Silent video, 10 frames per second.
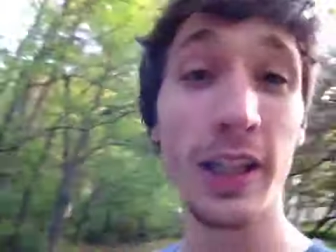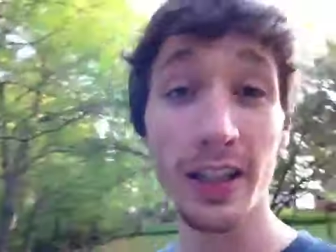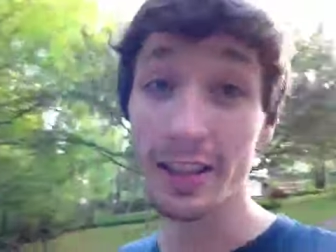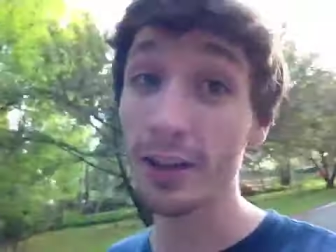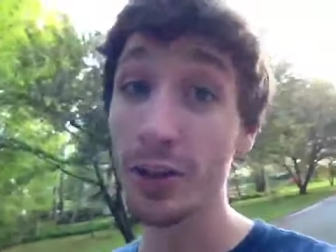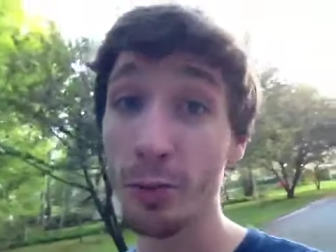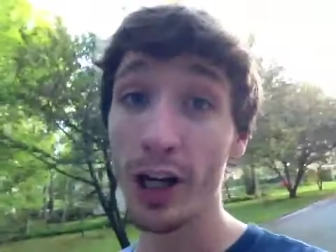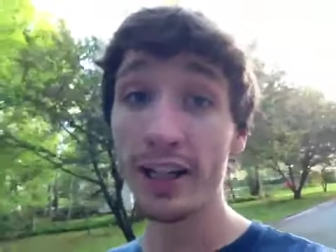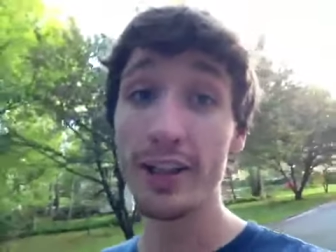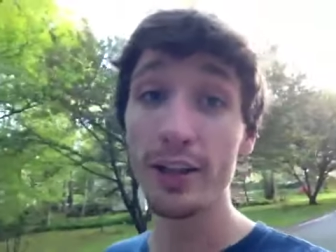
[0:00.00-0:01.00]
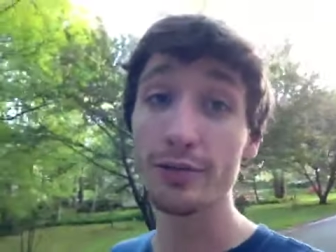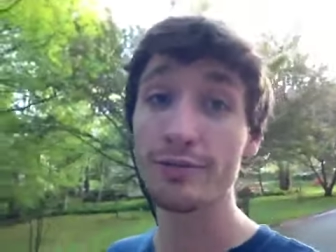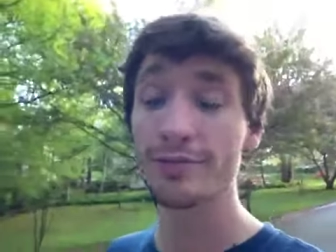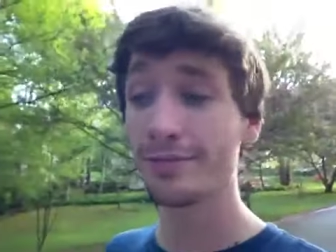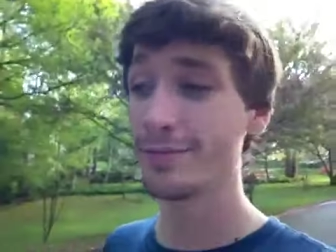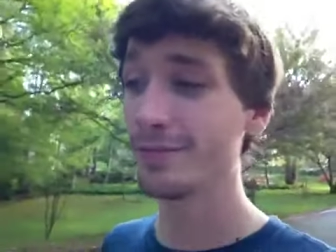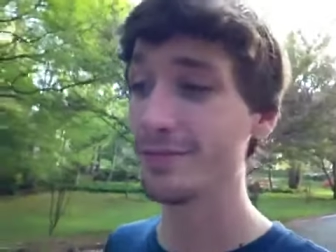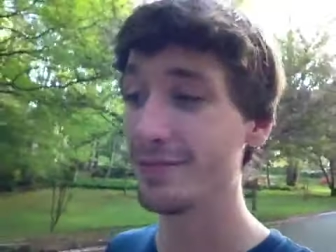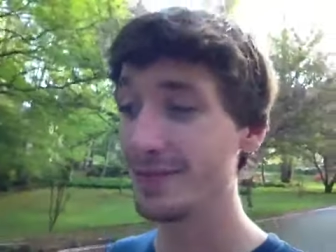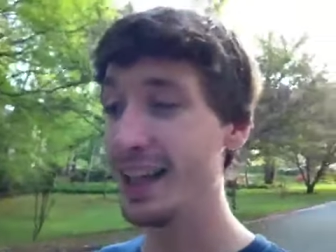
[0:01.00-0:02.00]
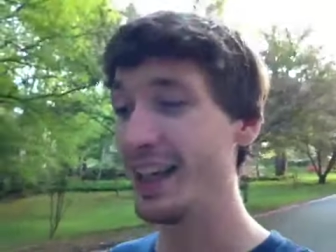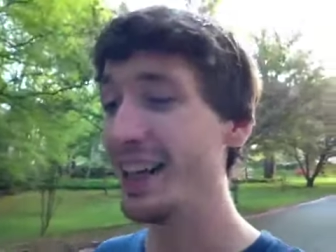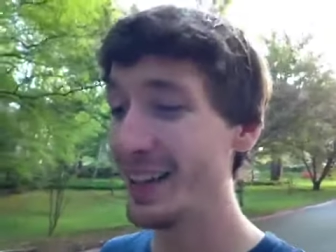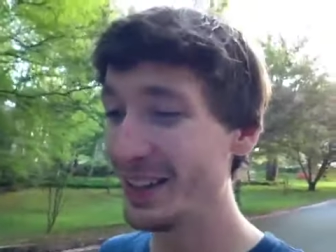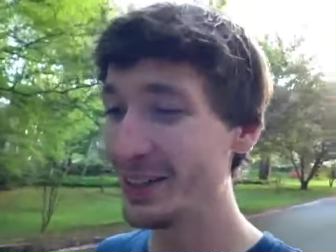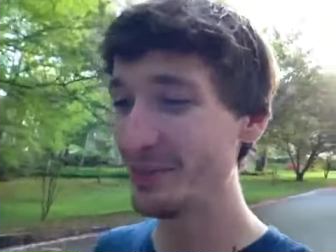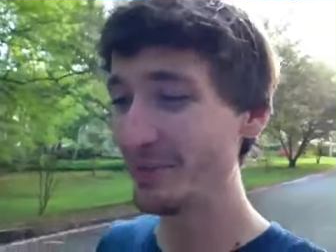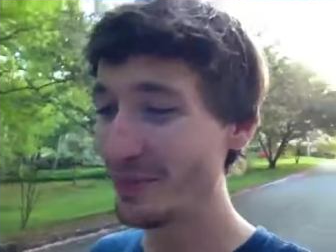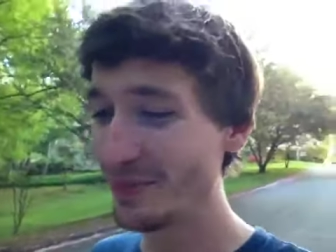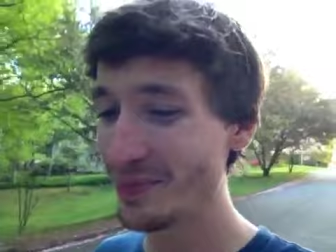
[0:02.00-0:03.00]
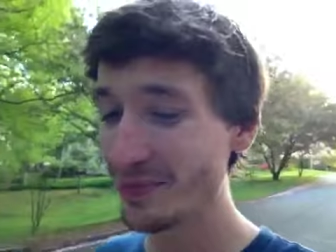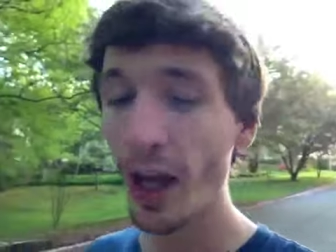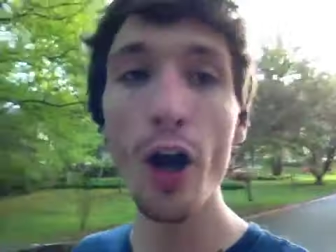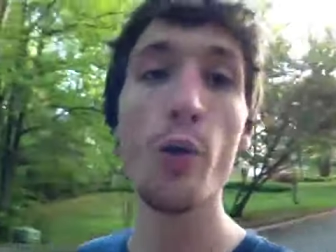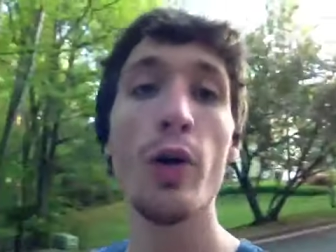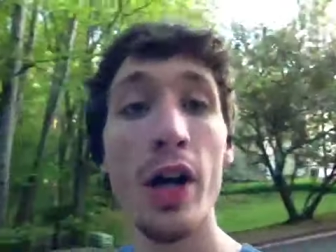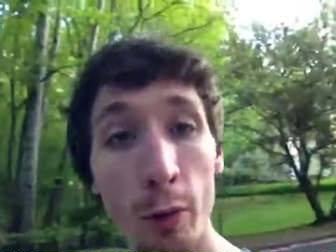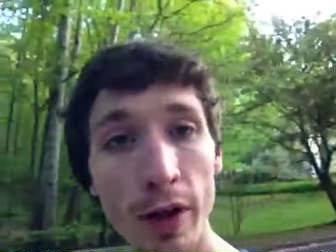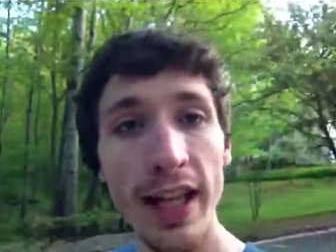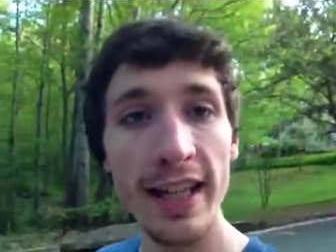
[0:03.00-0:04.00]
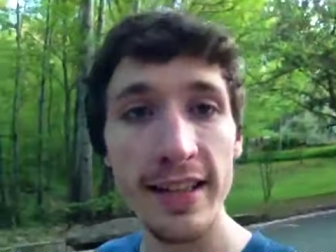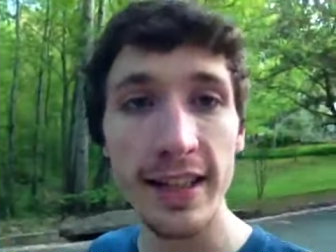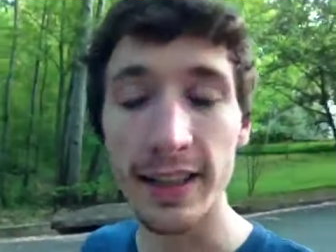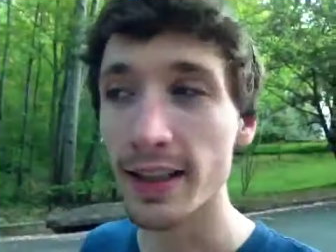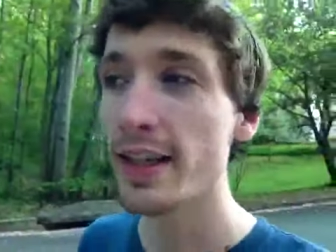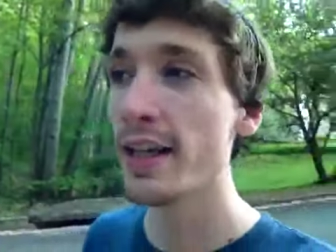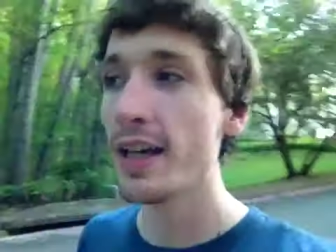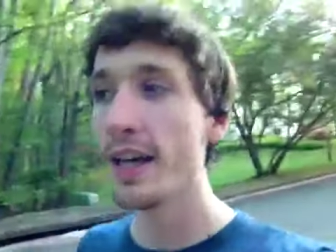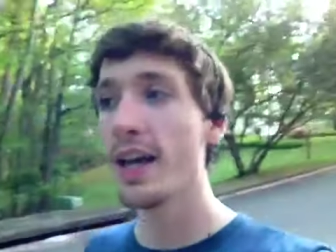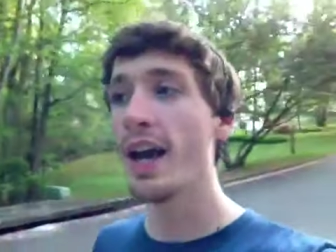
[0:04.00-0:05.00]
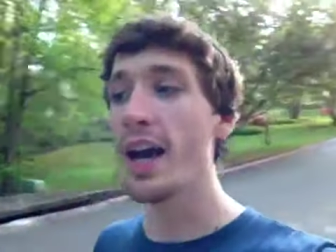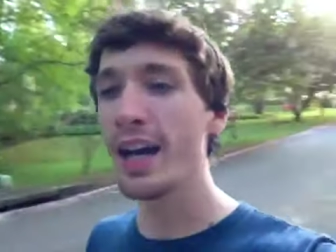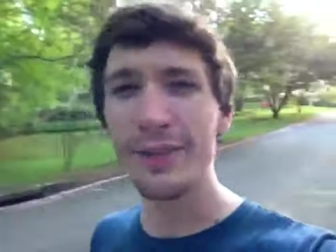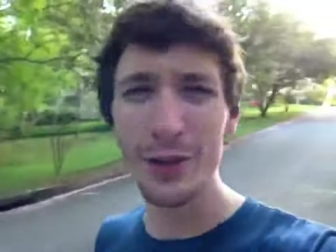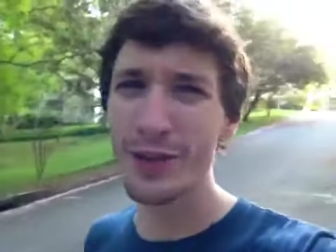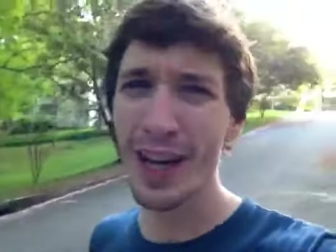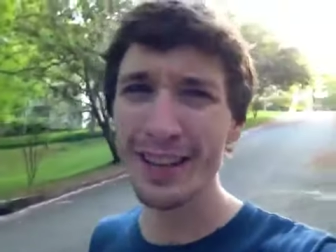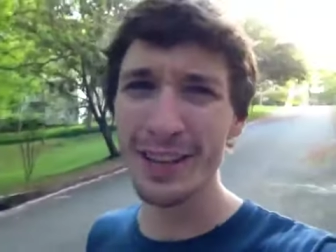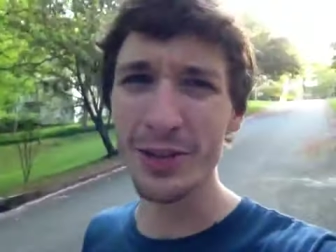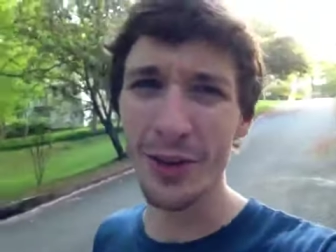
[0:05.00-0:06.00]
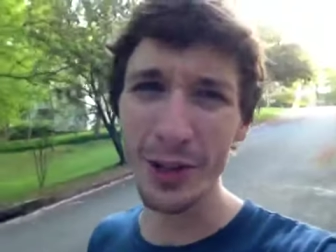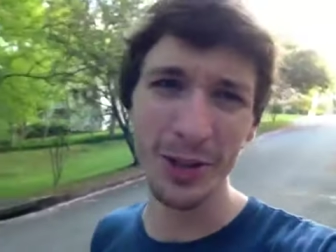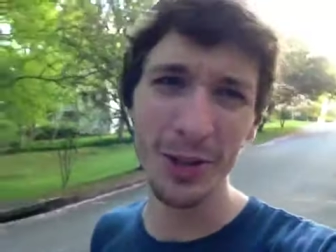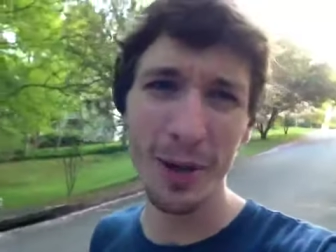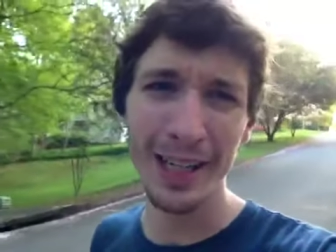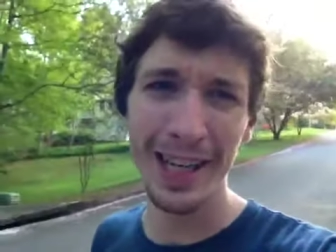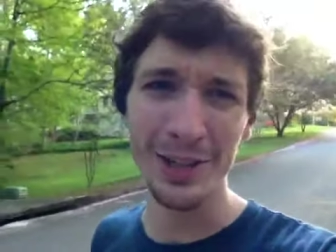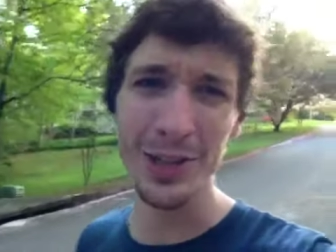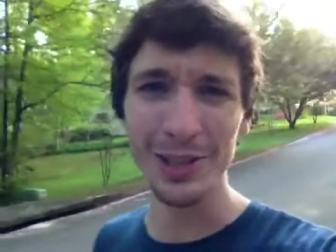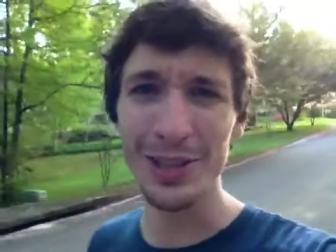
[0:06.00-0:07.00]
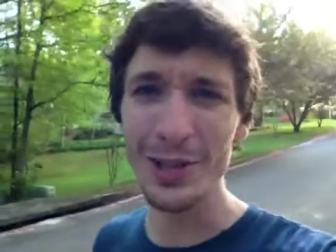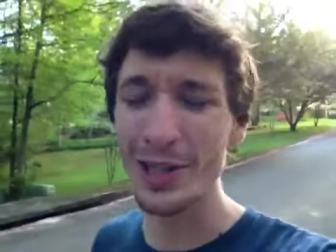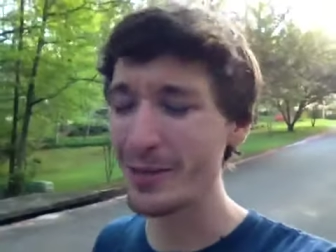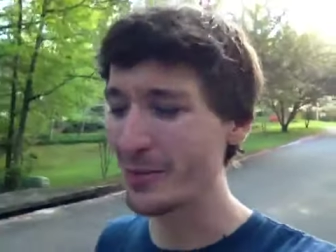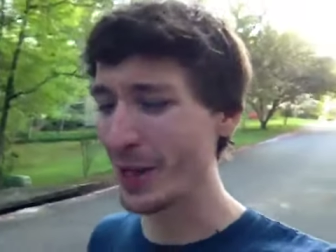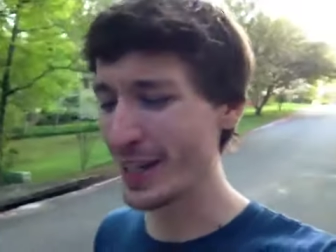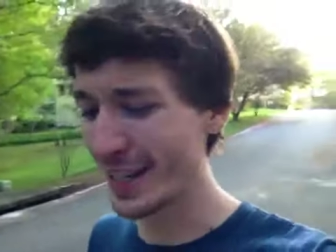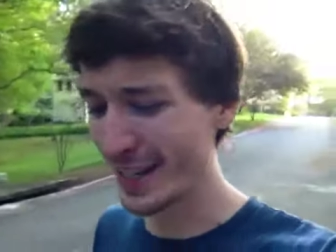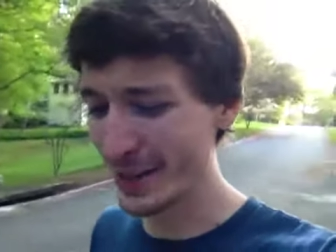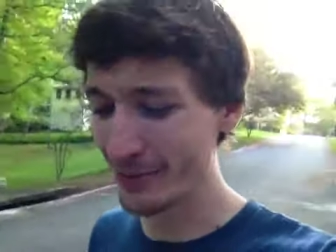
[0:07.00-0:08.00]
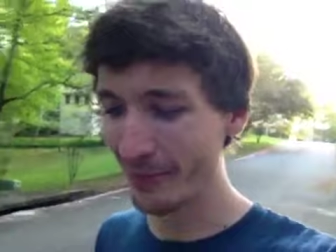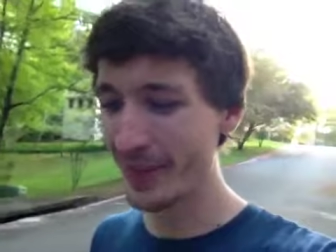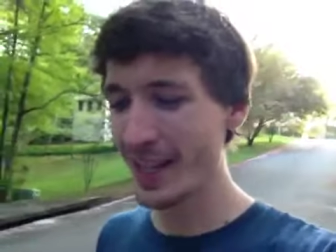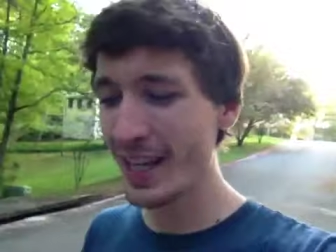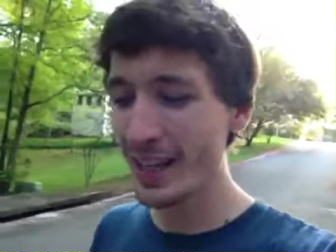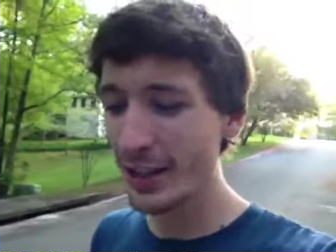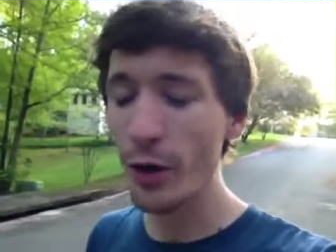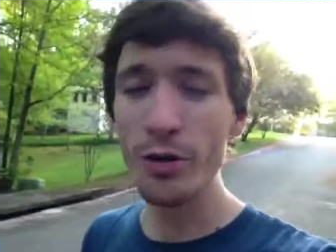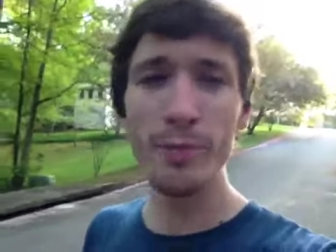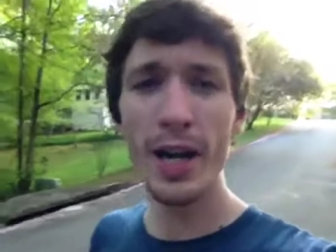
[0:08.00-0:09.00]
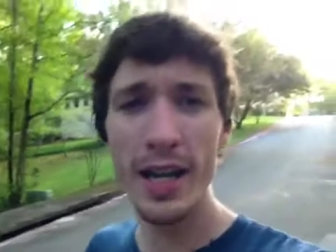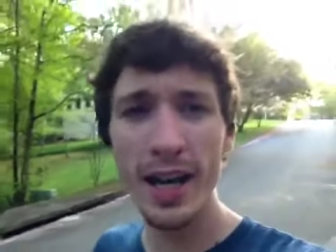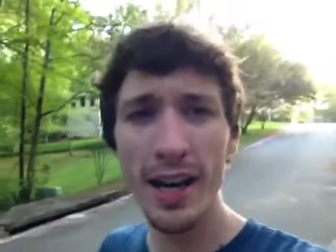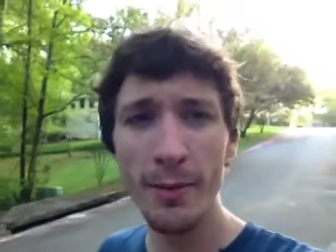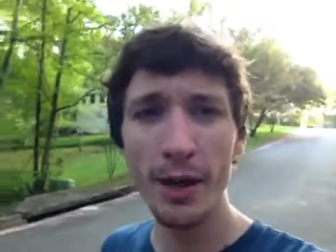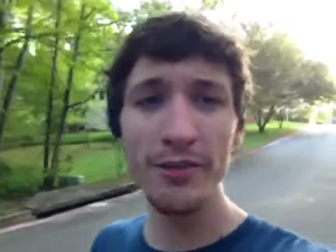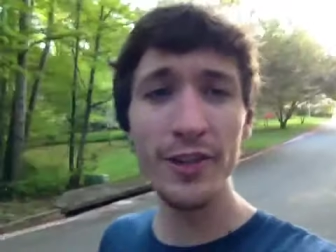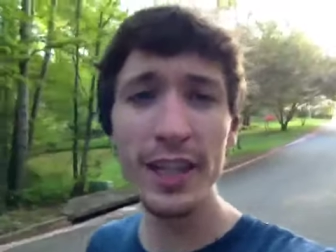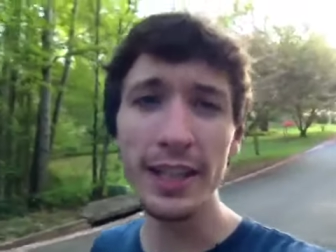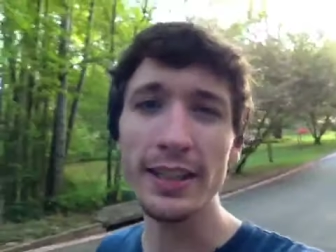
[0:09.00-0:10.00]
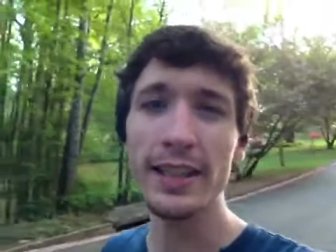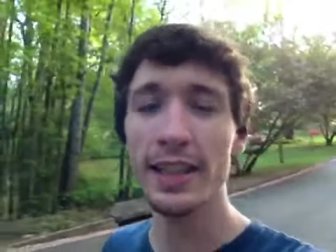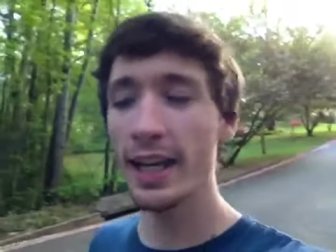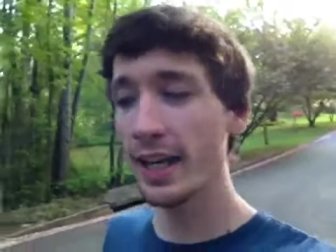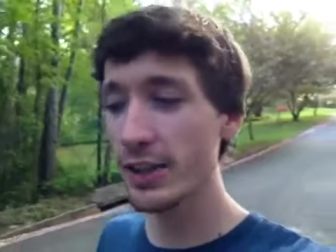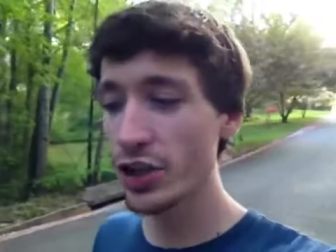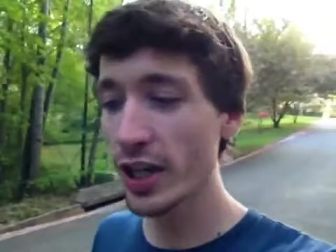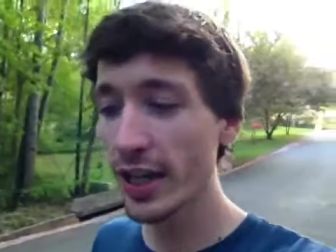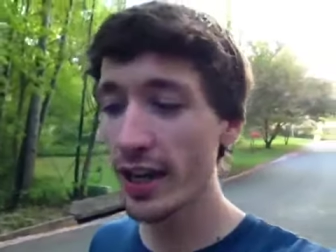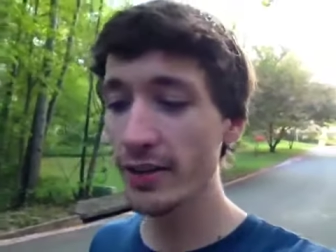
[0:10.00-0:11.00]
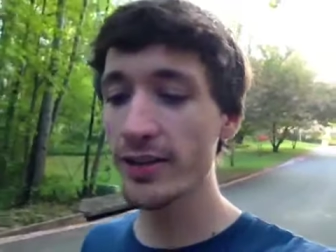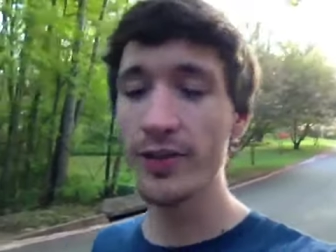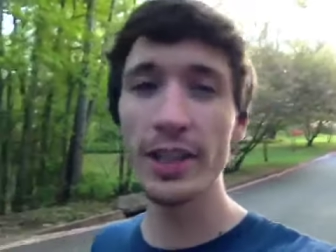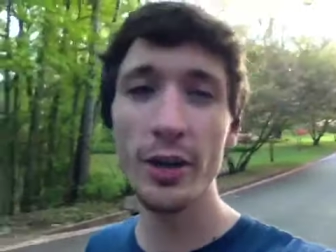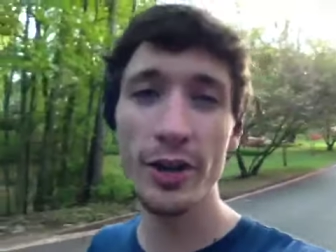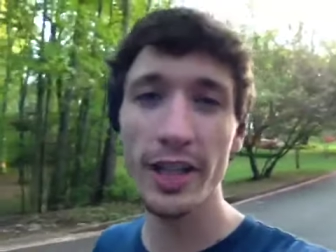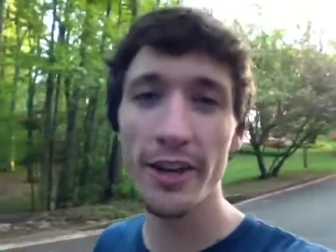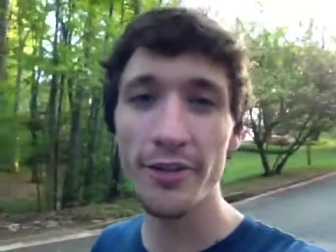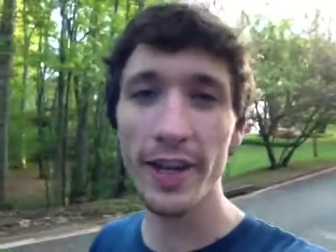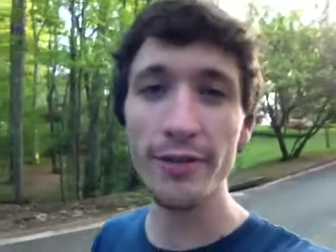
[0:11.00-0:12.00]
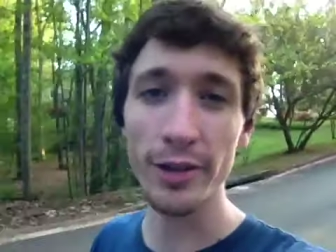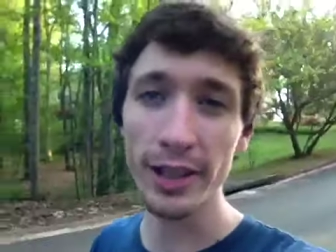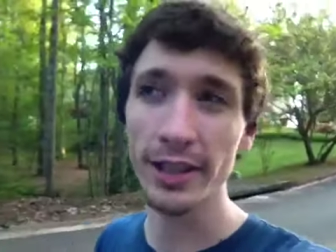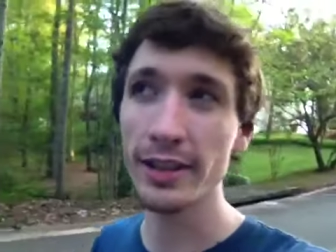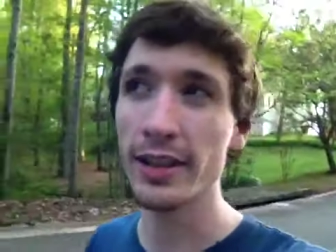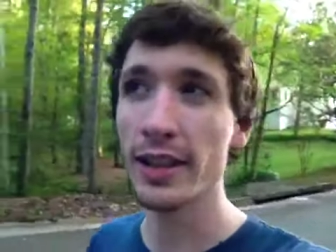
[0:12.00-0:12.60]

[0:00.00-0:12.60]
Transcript: Because it looks brand new. Um, oh, one last thing. Uh, if you've gotten this far, then you might actually do it. But um, go to my uh, my feed and check out the video that I favorited.